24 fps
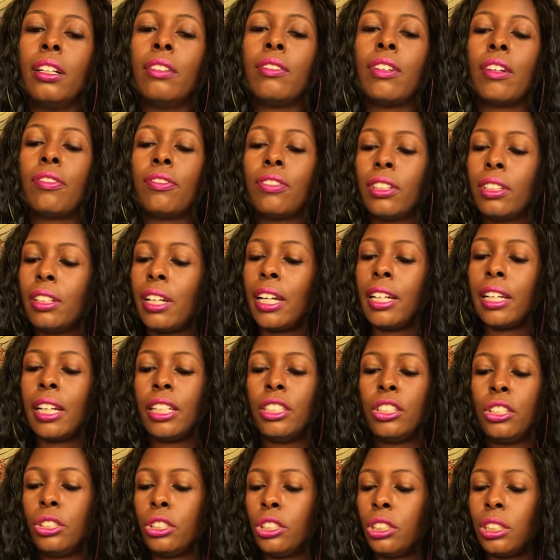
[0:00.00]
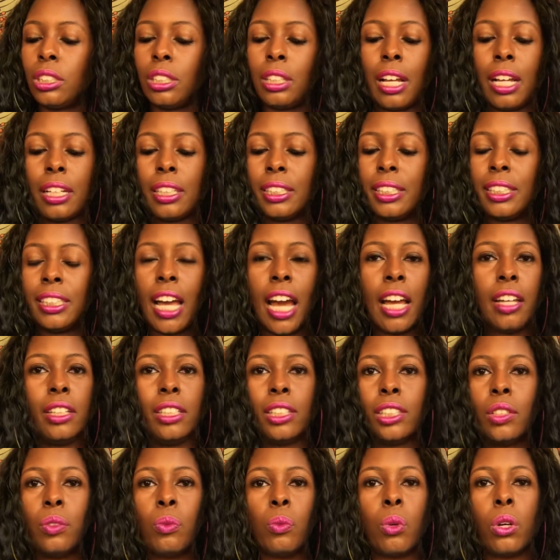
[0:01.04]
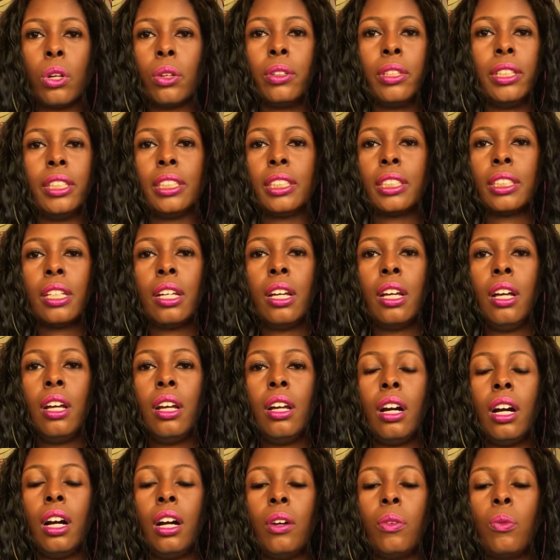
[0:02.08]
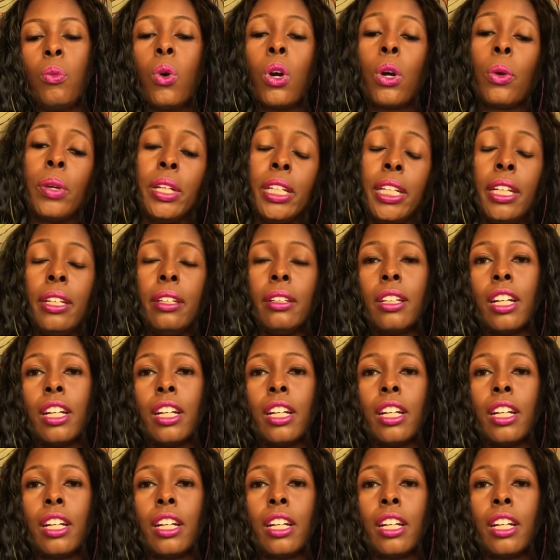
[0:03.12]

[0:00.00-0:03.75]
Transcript: I feel like there's just a lot of sadness and worrying